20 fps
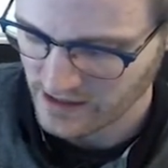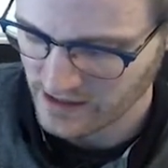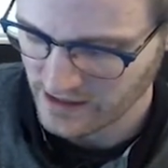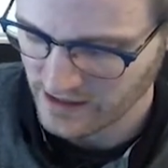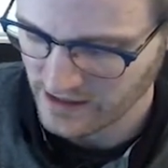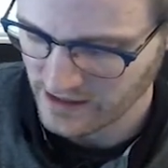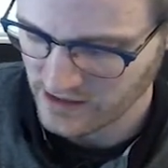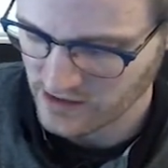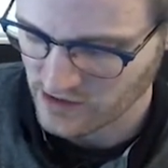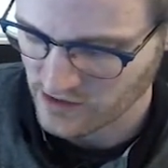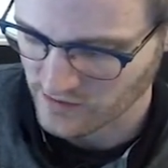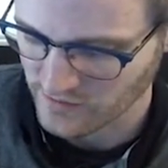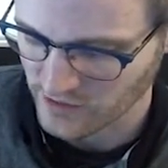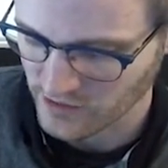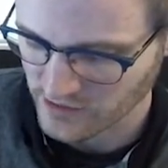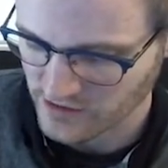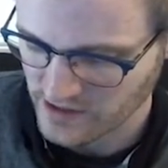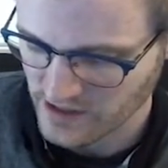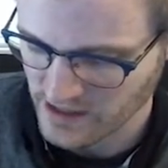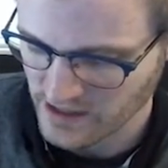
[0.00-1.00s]

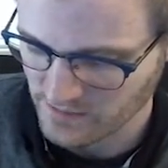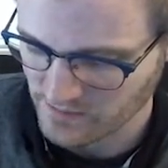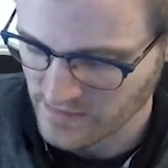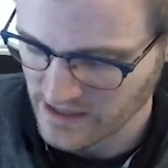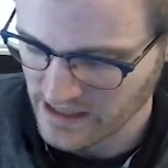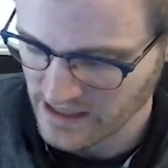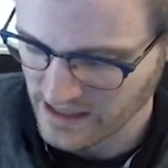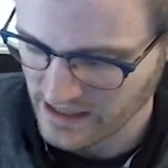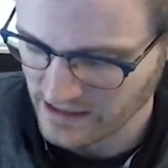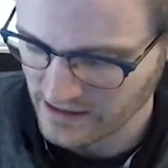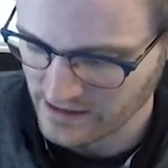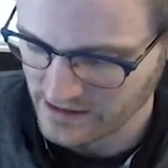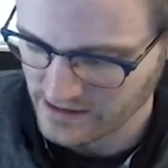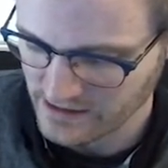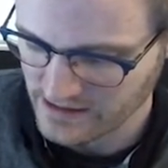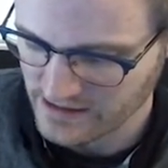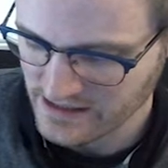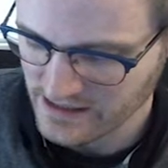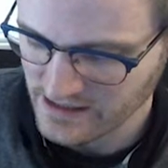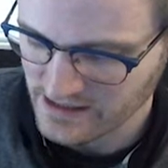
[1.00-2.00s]
intervals, meaning
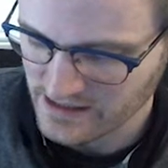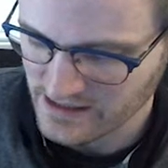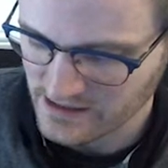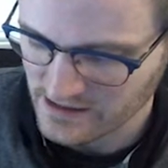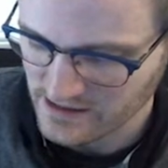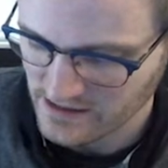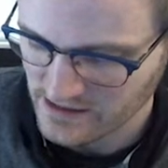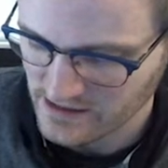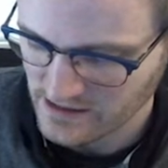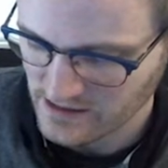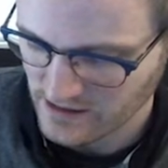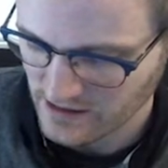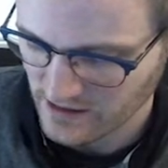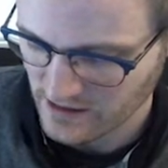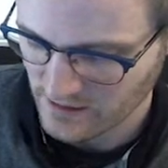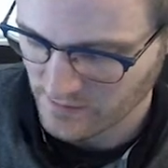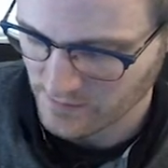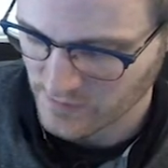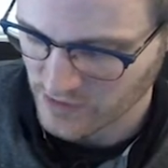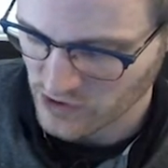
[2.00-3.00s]
the distance
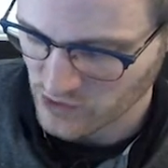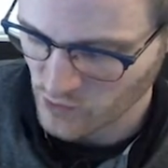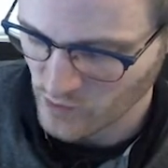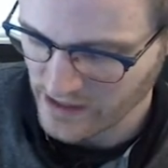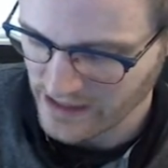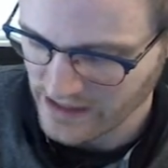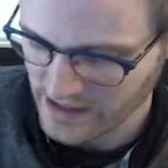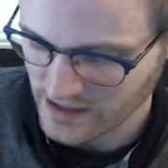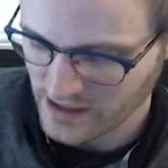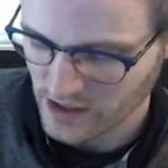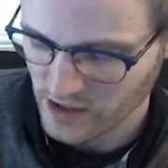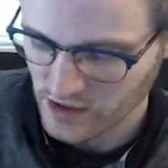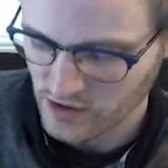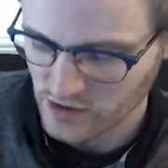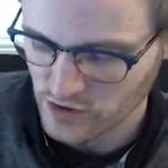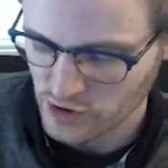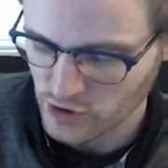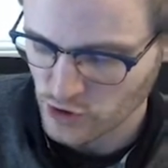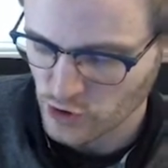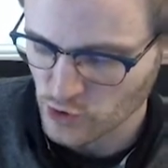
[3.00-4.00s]
between
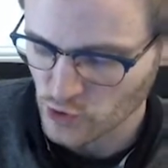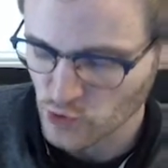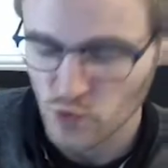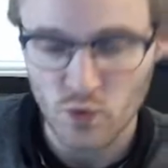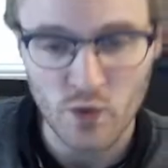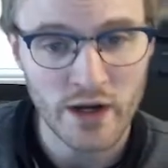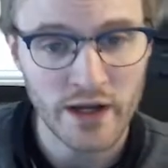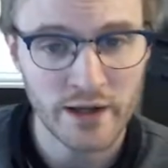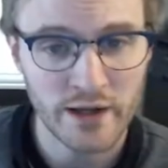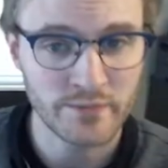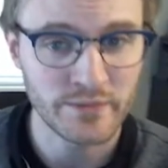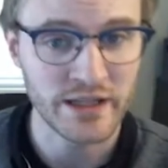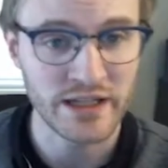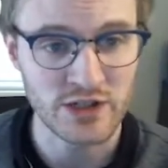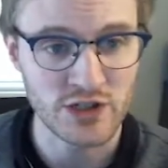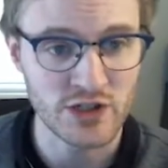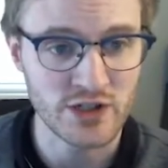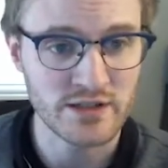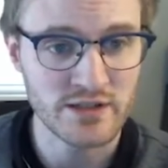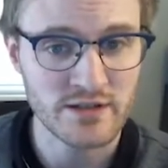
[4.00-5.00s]
two
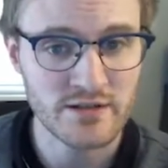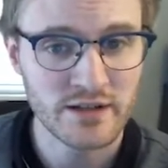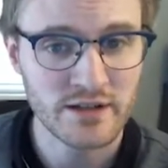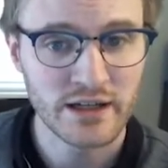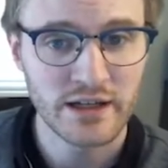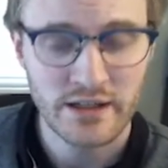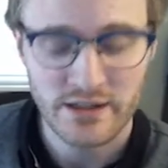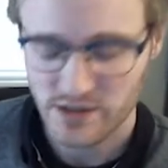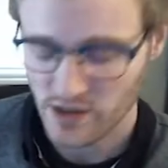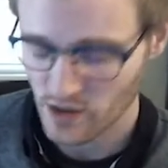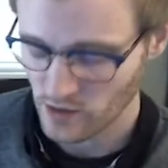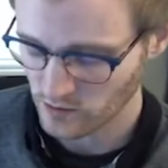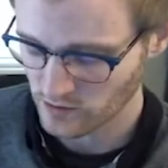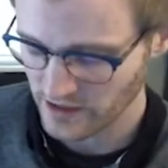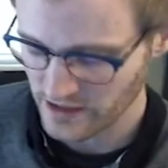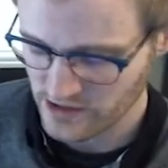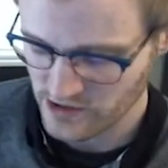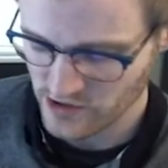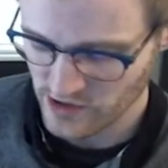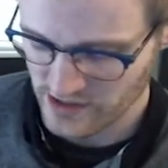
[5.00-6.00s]
pitches. So
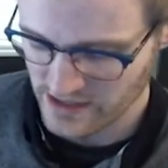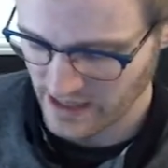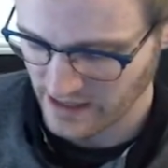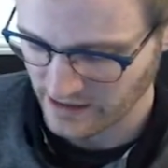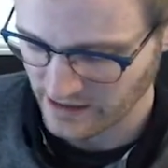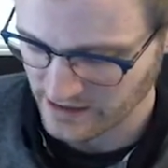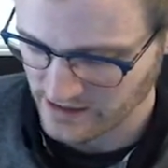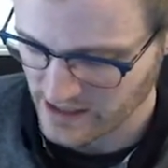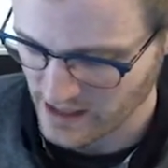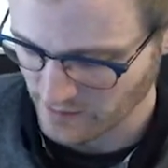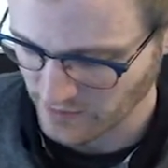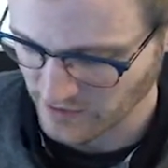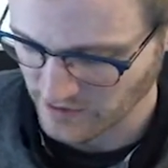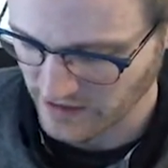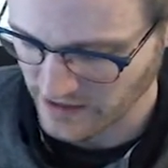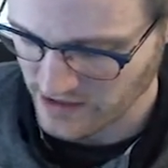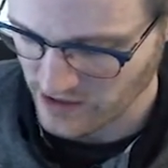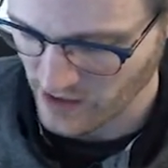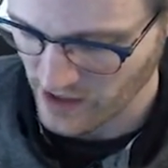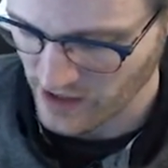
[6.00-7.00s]
let's just take an example.
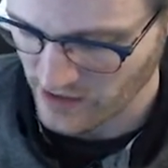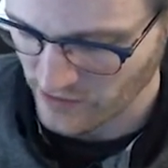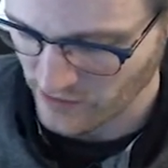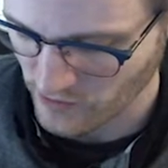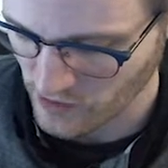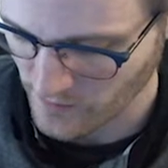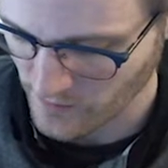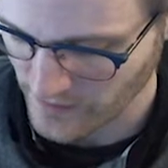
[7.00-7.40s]
Let's go ahead and throw up